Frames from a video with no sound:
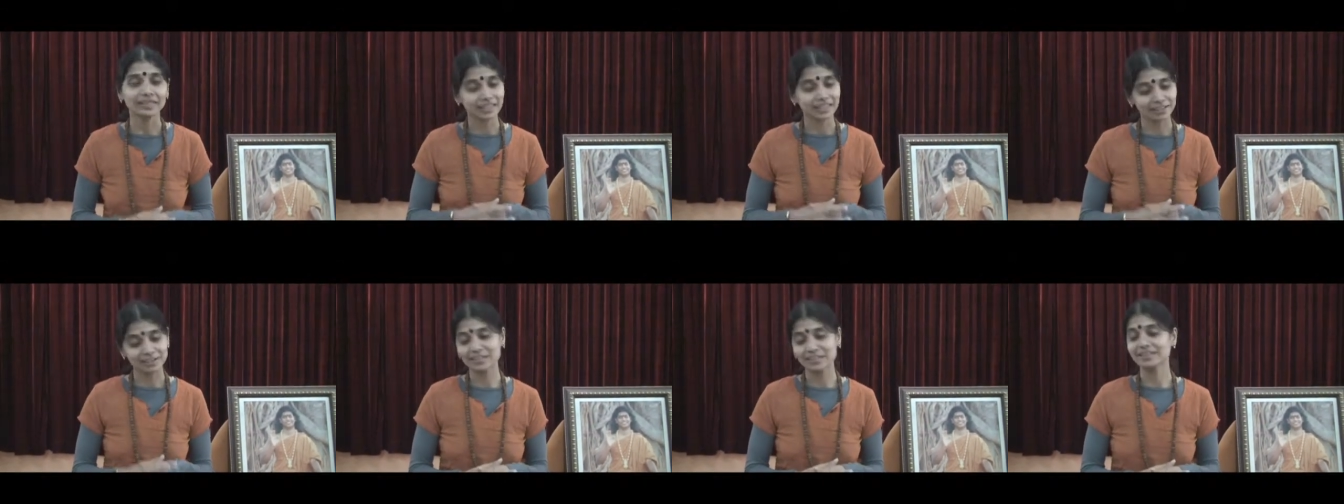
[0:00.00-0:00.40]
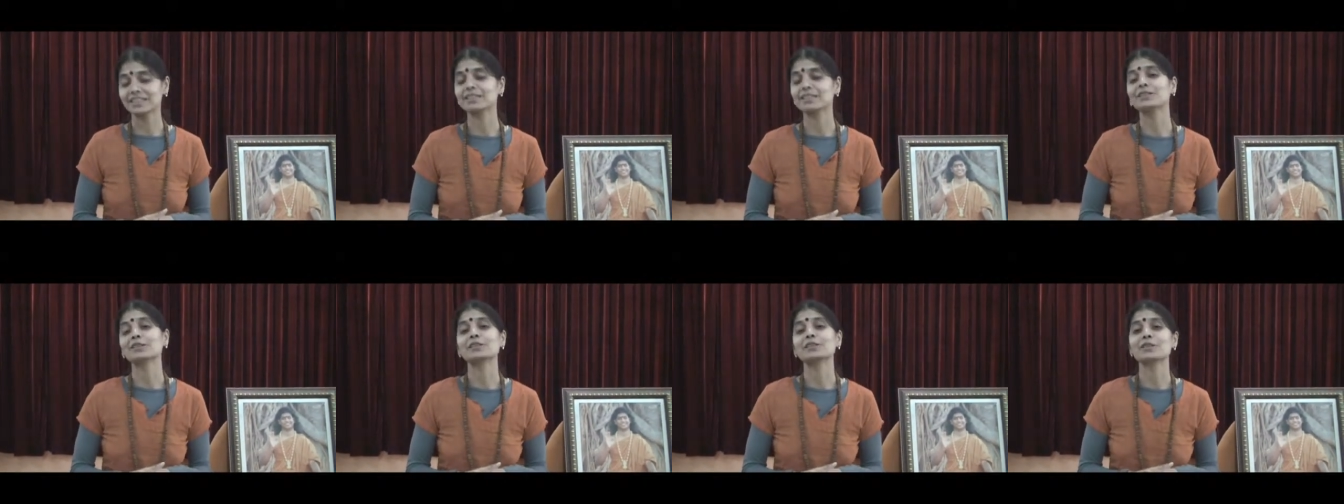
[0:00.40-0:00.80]
Here is
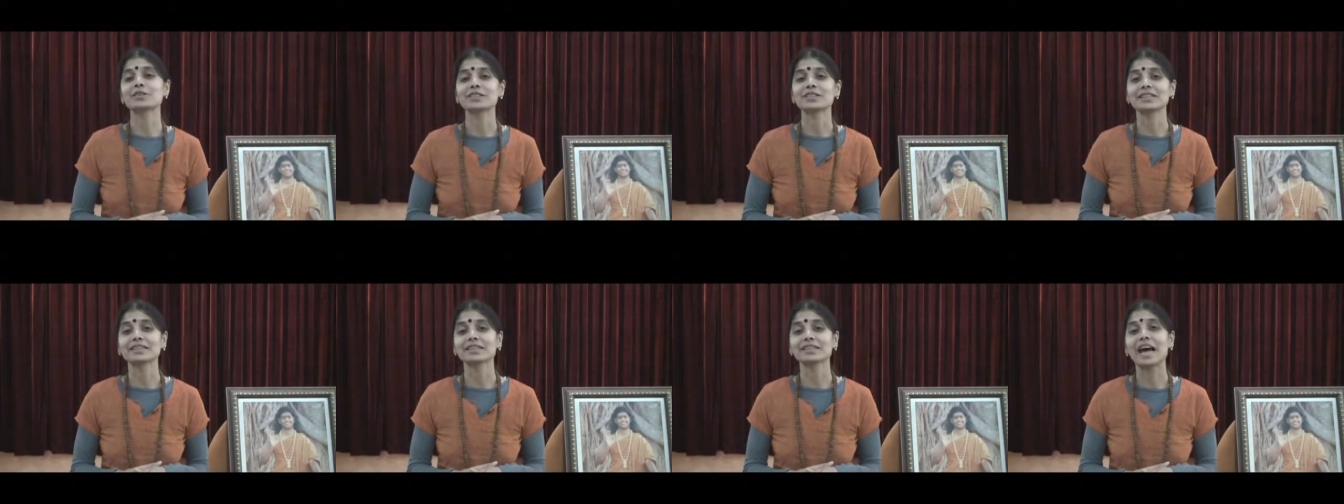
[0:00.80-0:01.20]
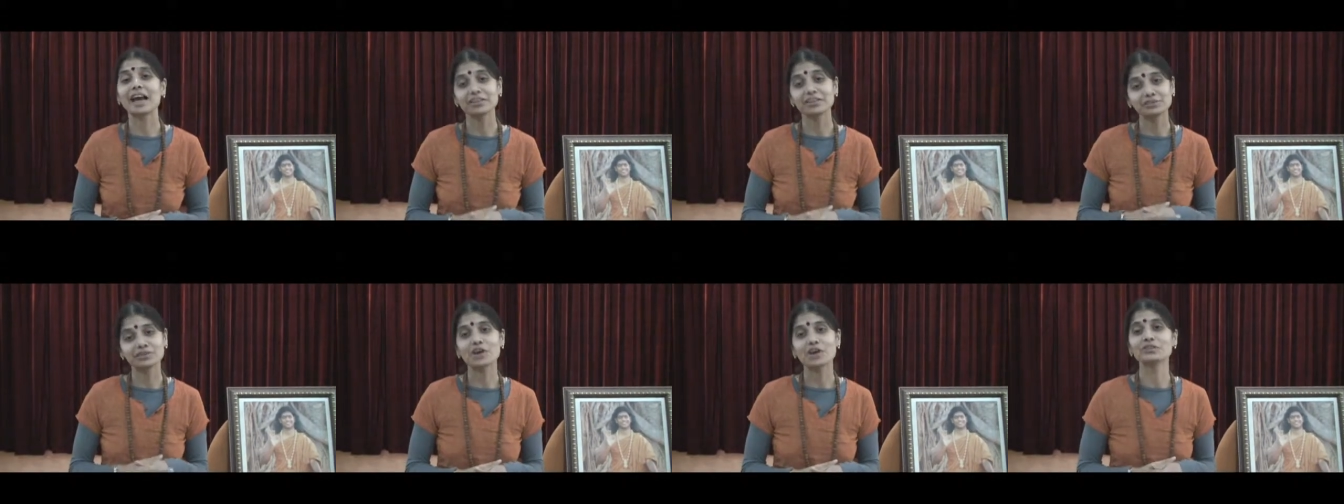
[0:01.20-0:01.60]
a solution.
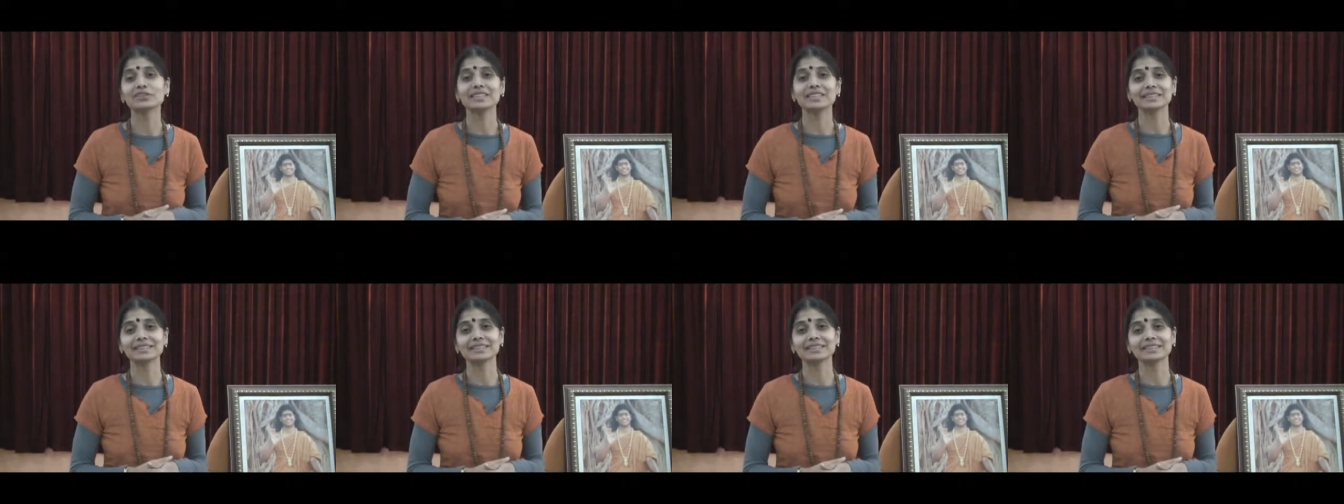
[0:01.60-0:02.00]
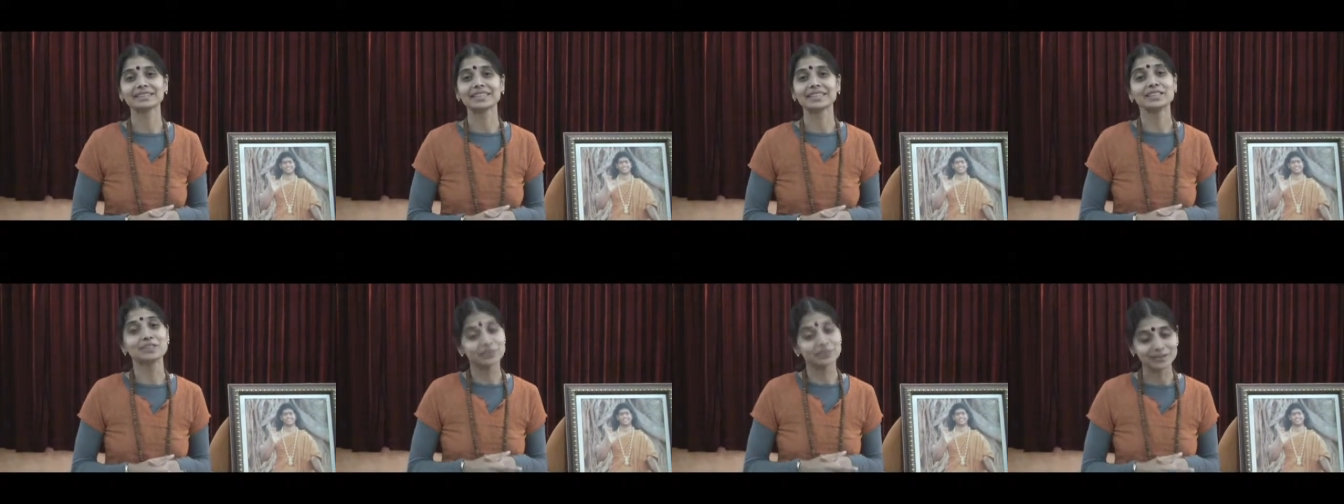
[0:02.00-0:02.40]
I found it.
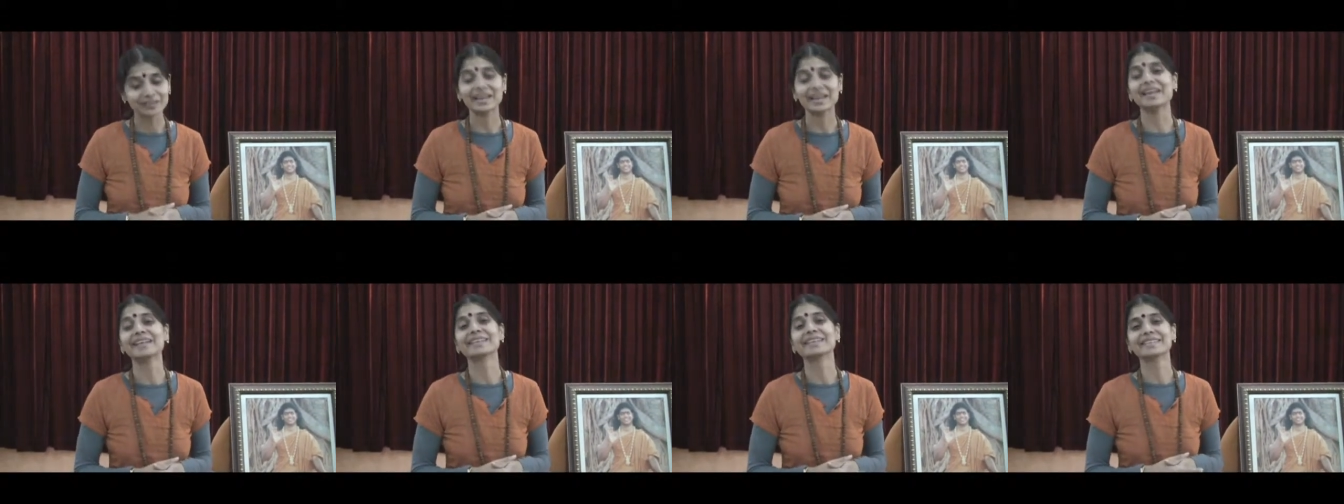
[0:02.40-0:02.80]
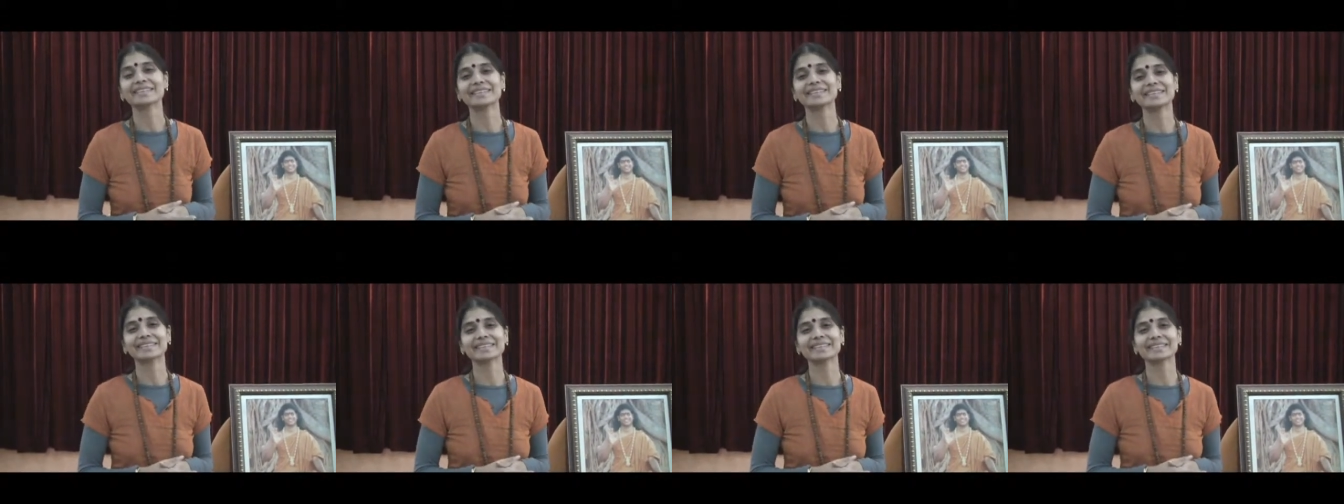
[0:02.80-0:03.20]
You try.
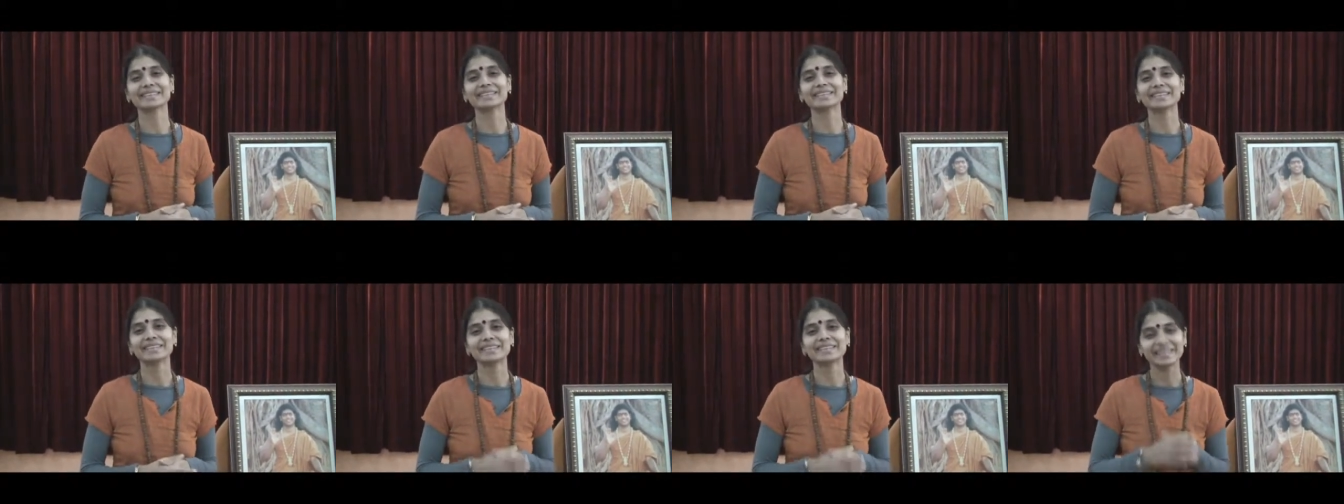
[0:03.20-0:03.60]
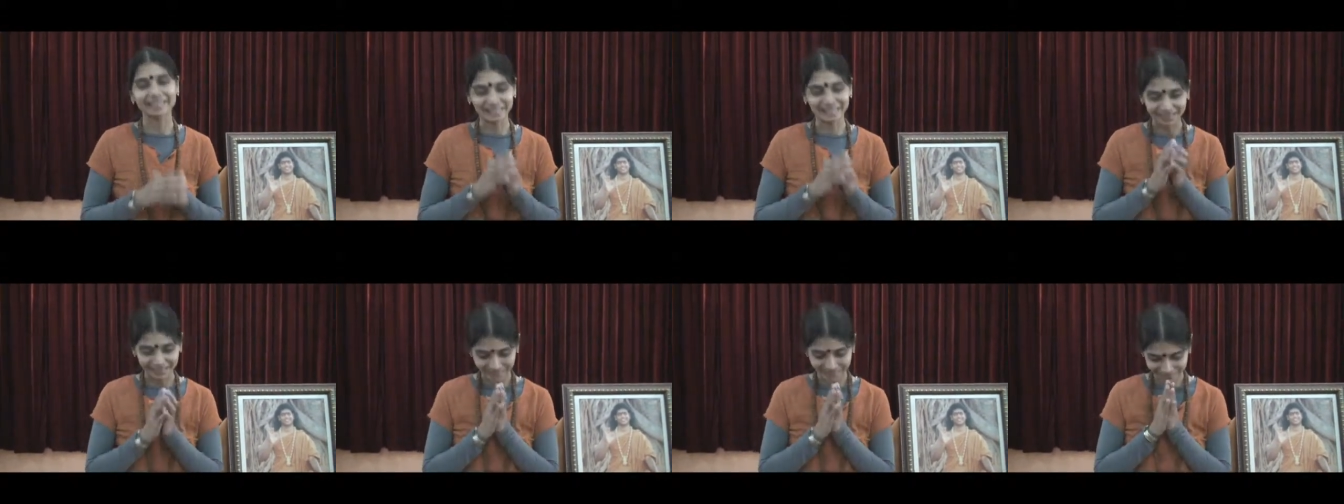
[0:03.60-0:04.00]

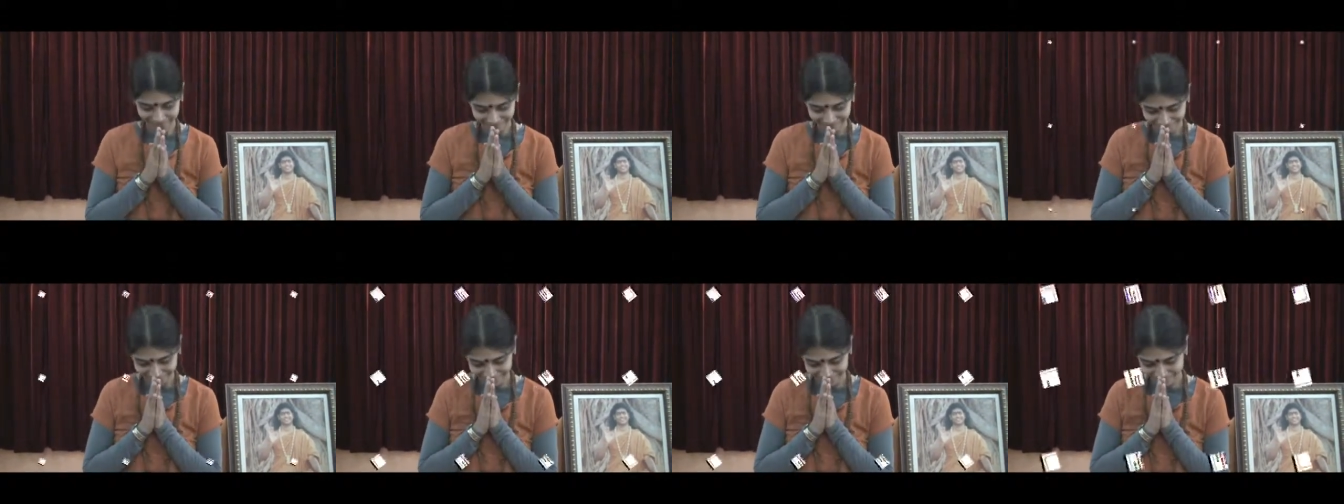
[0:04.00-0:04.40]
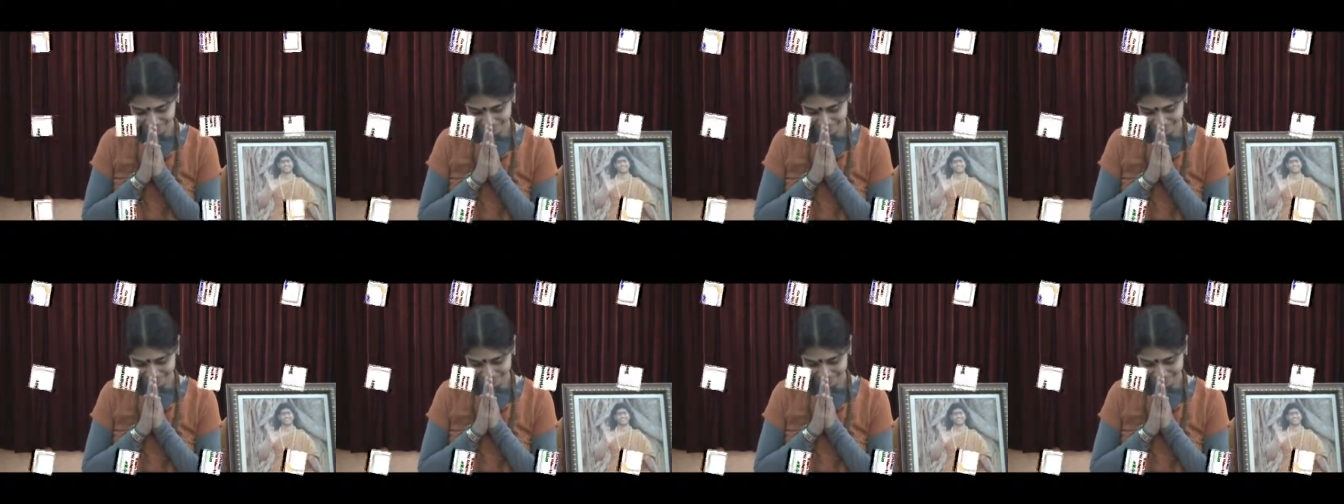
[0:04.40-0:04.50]
Thank you.